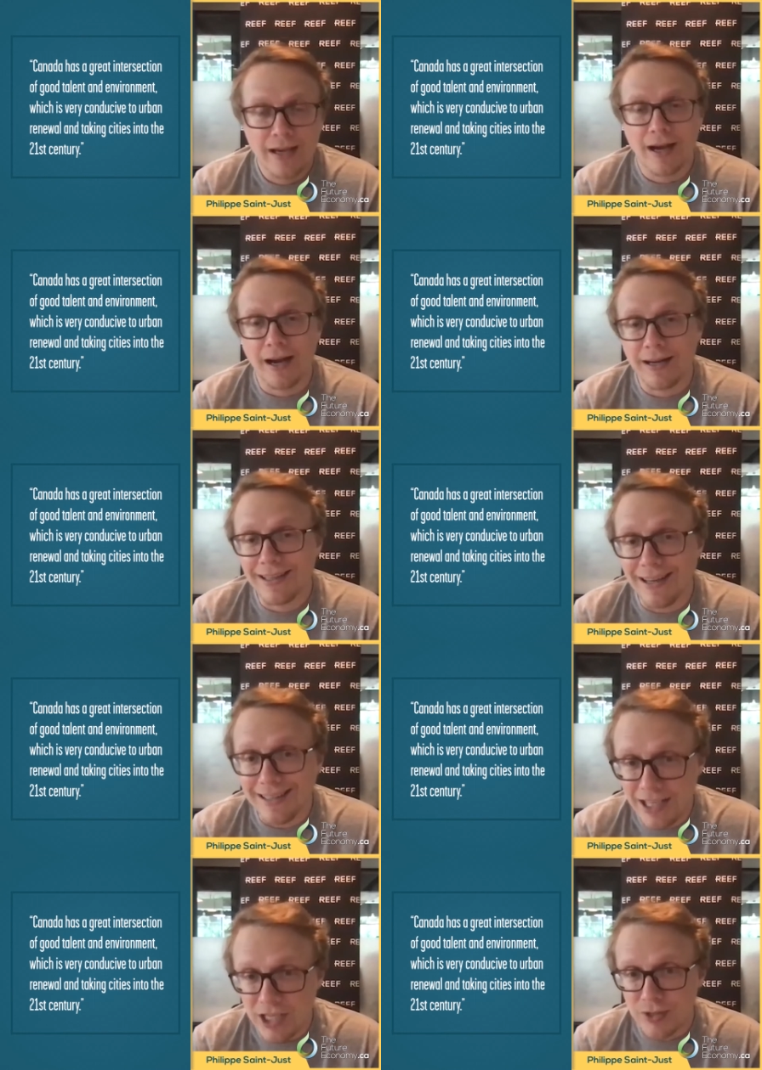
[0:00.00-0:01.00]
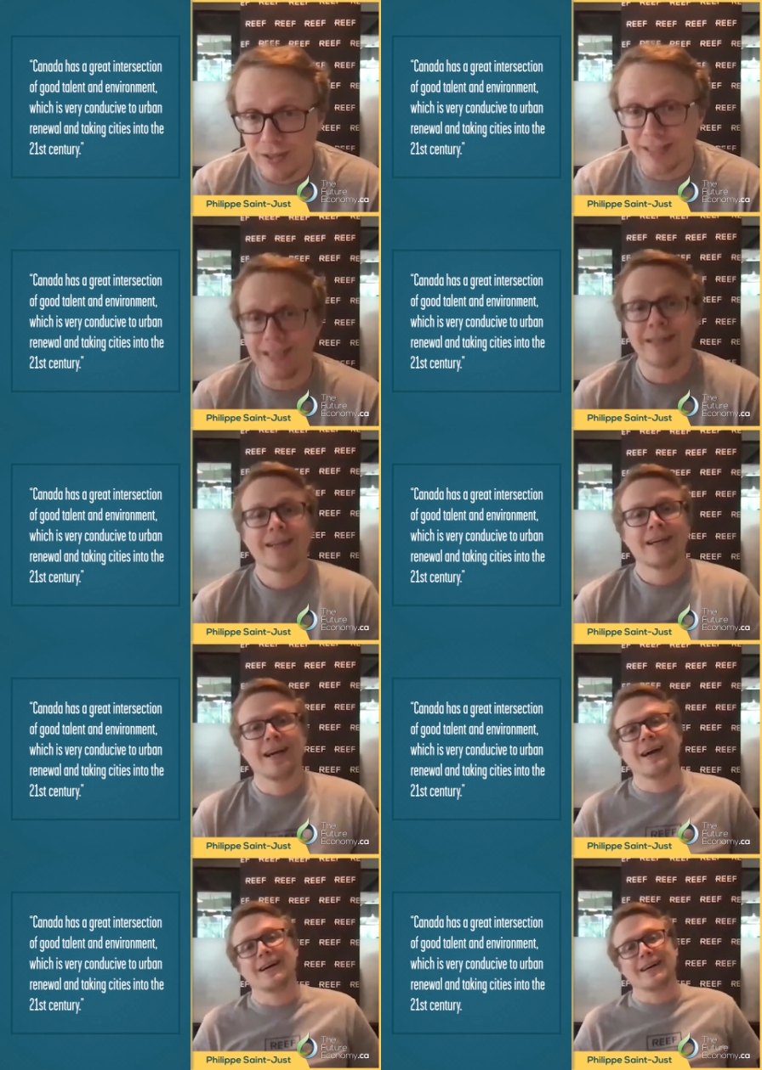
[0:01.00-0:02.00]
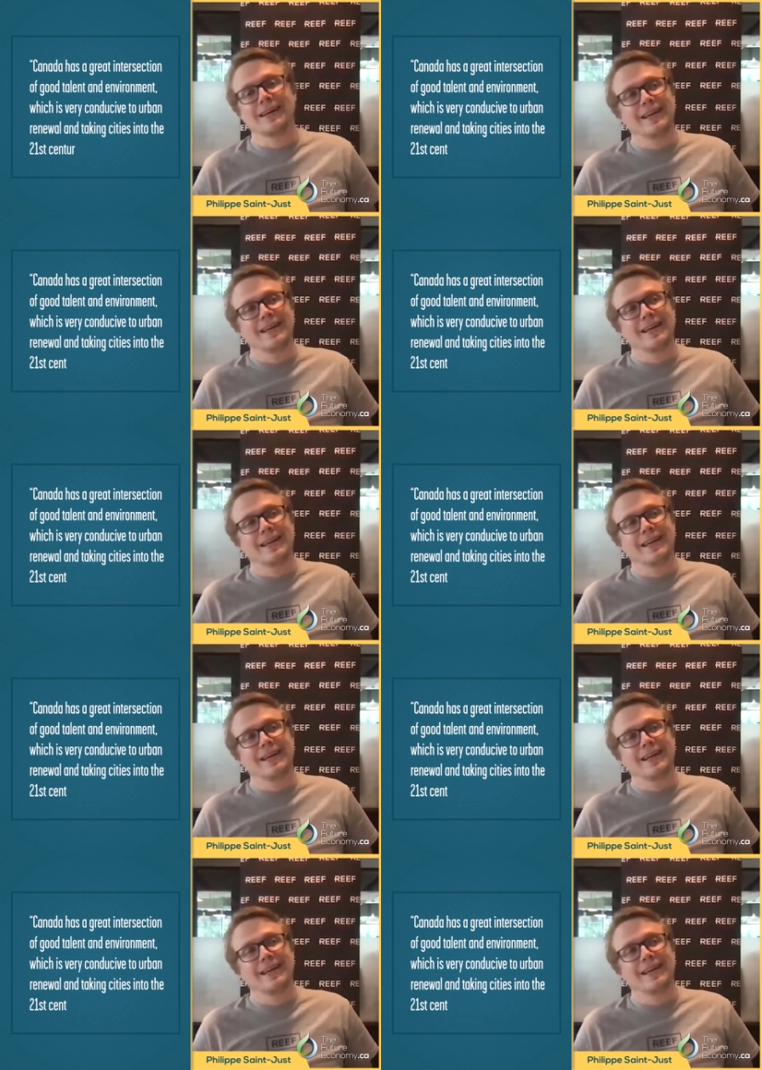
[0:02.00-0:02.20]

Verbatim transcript: Uh, additionally, uh,